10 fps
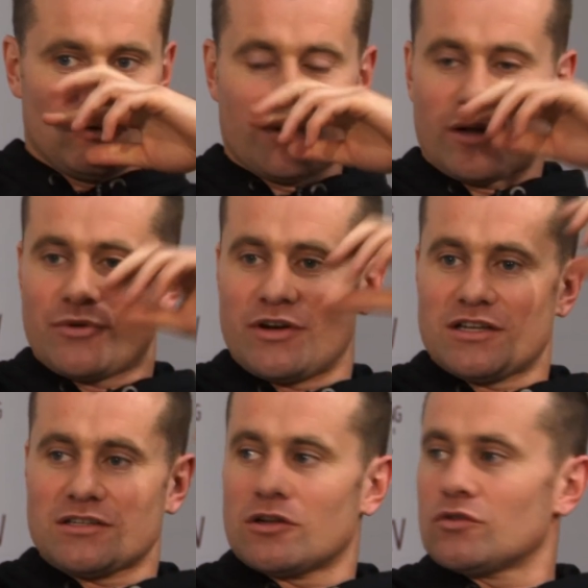no
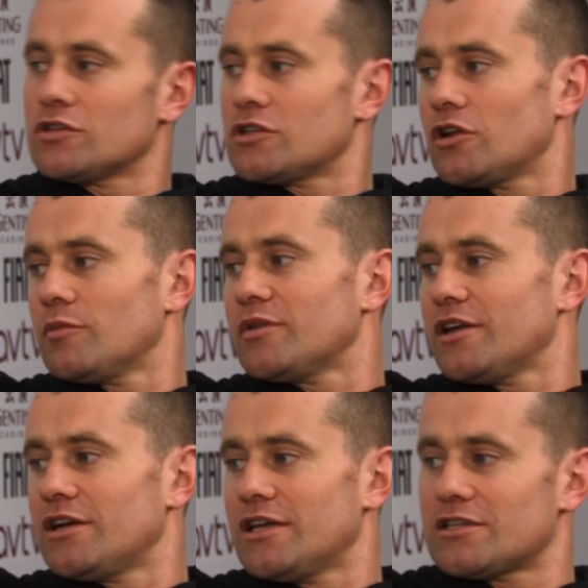preparation. I know there's a lot of
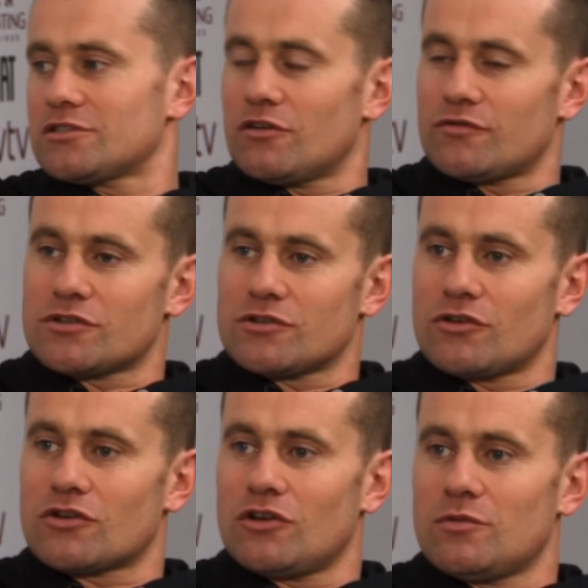player liaison officers now
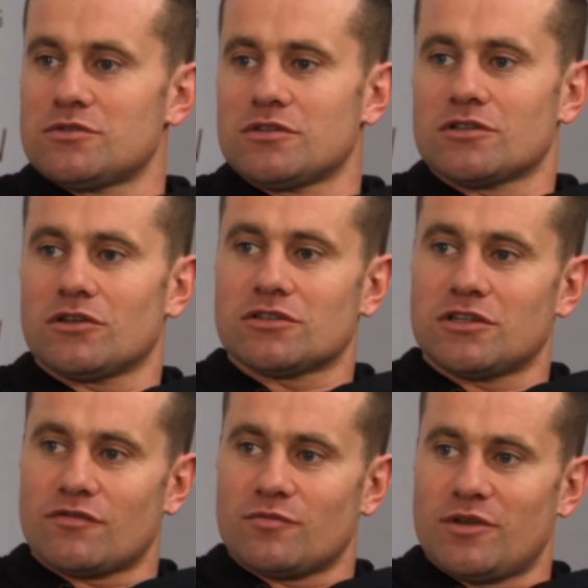at clubs, and there's lots of
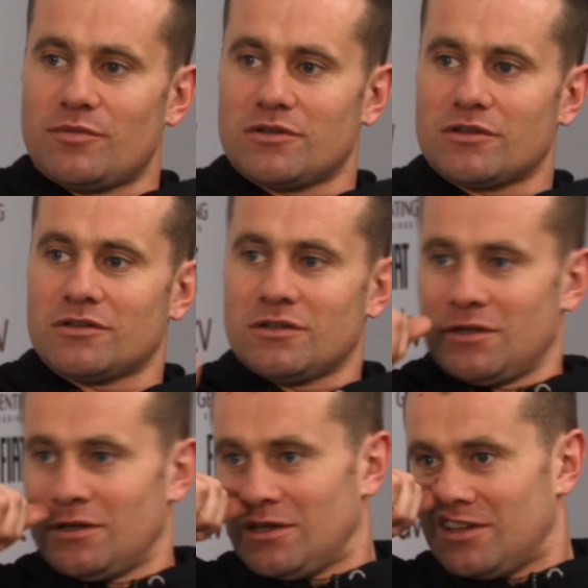different people that mm.
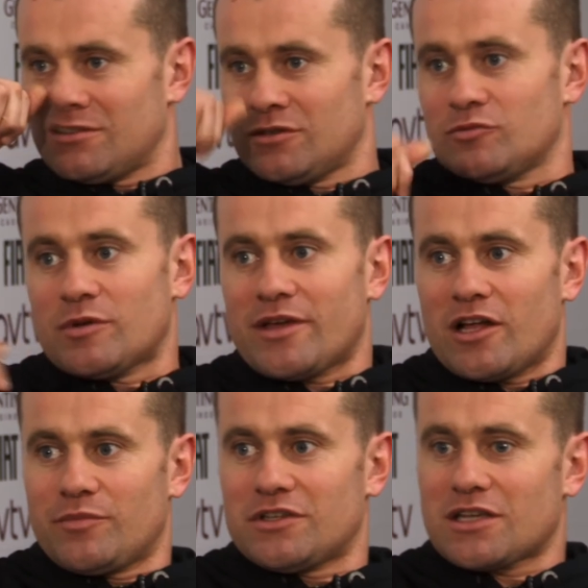you know maybe
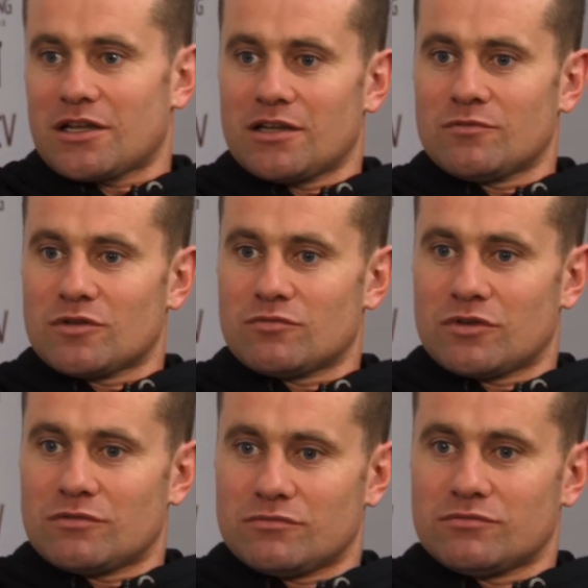help you settle in with,
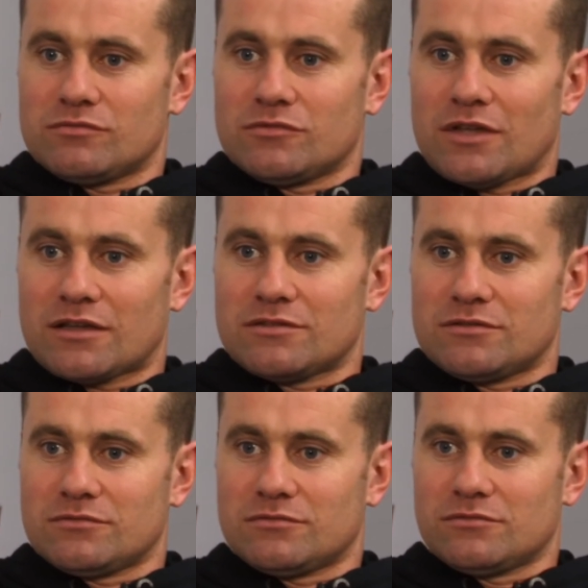with that
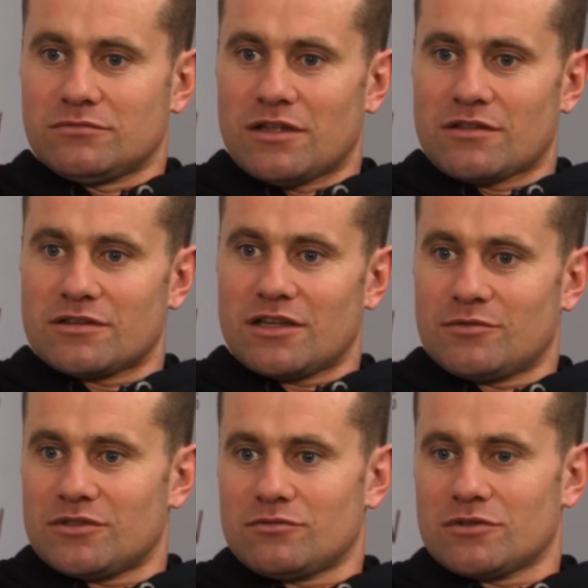length of
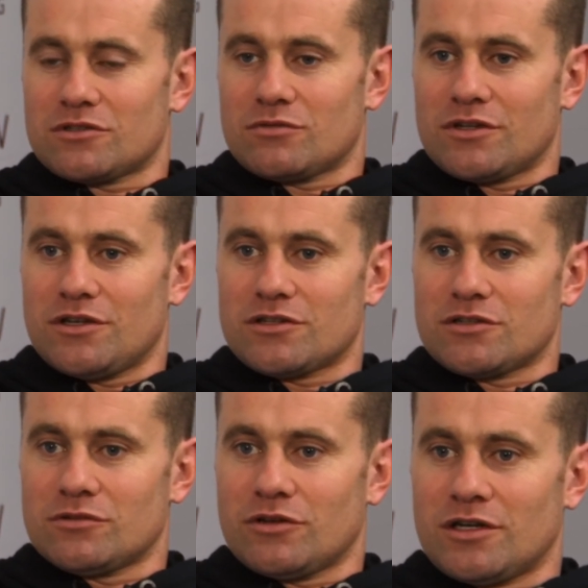times was it 20 years
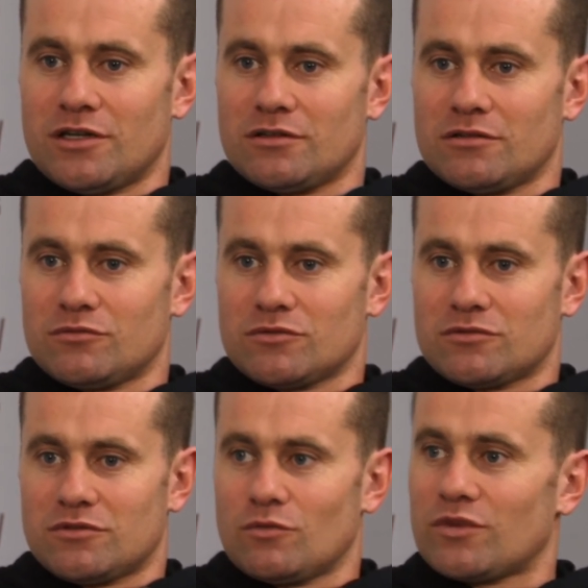ago now nearly it was
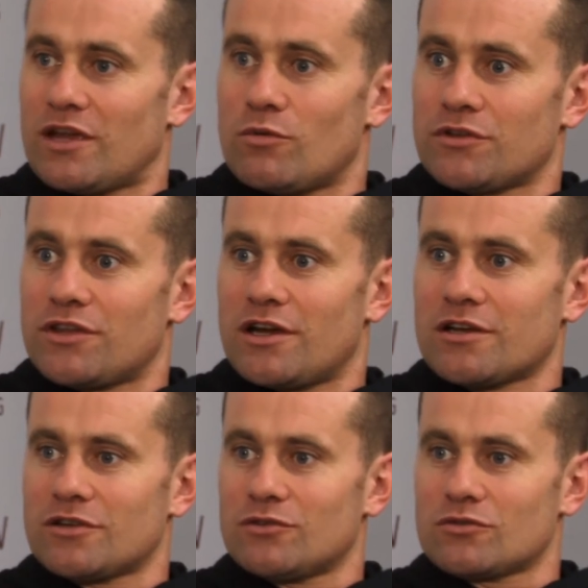they weren't there
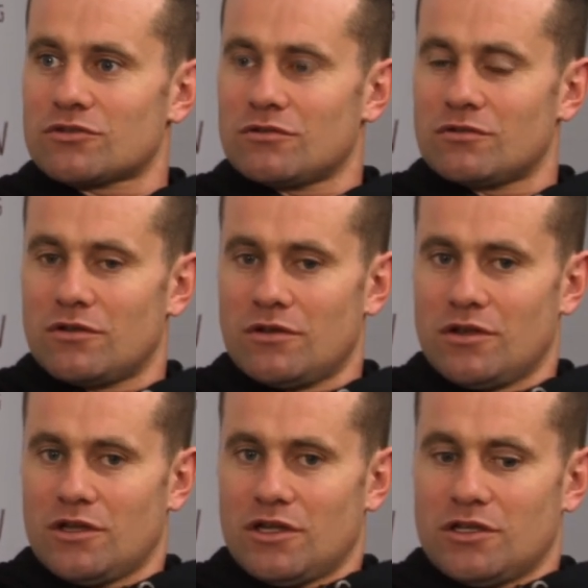you know so
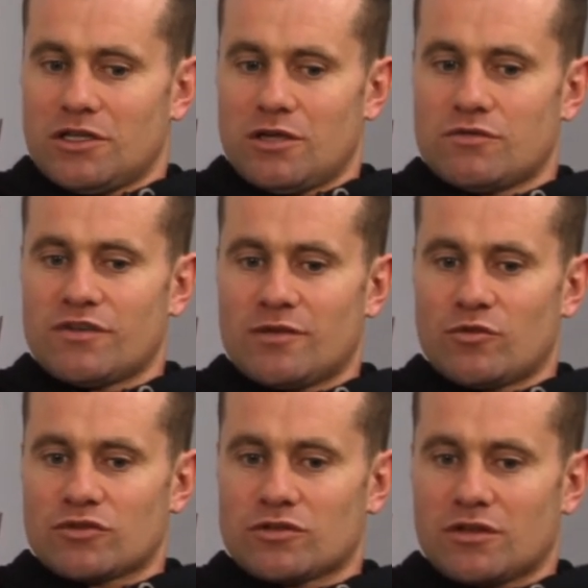mm. it was very
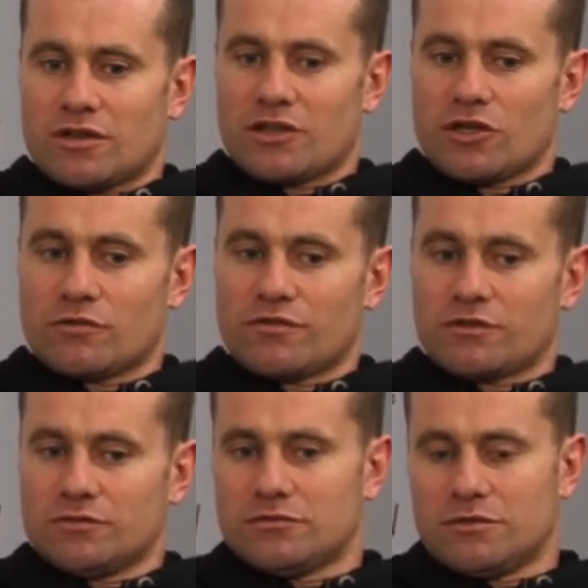much uh, get on with it
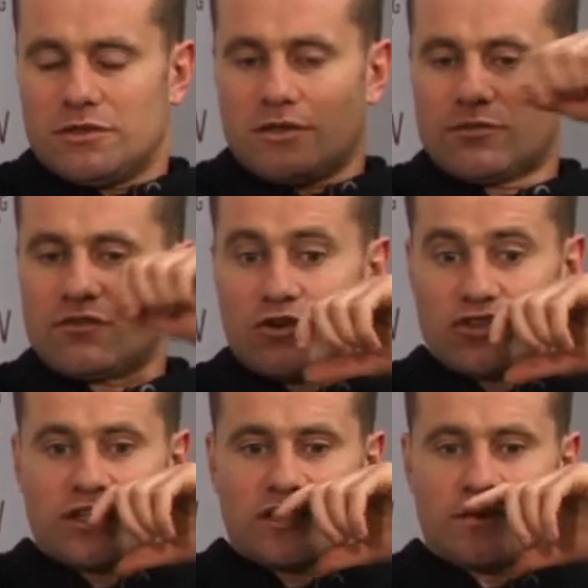um, the
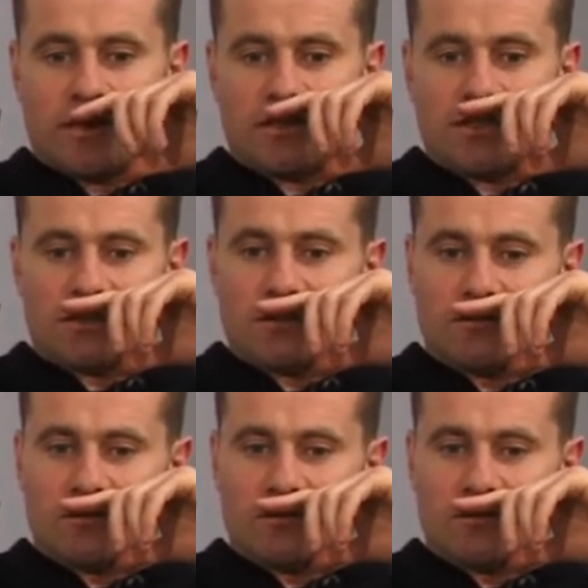first digs I went to actually